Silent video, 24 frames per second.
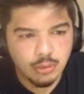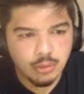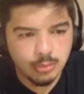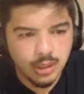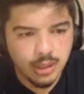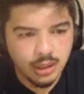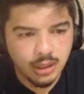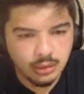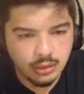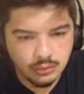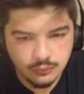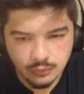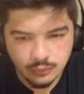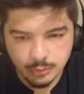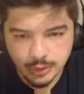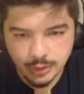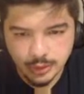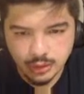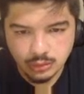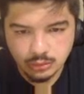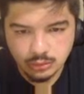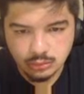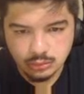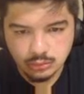May for me.
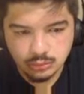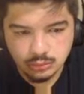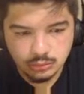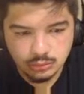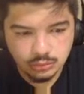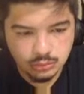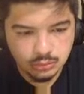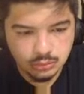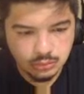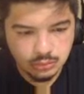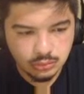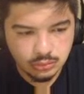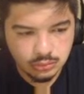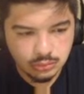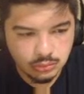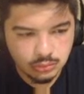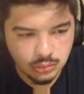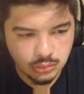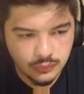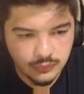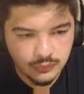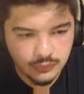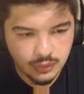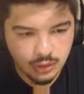
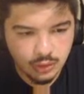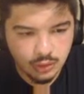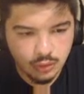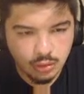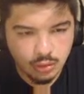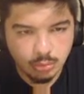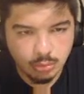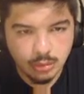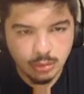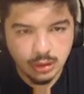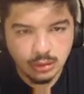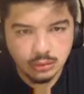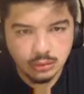He's going to go in May.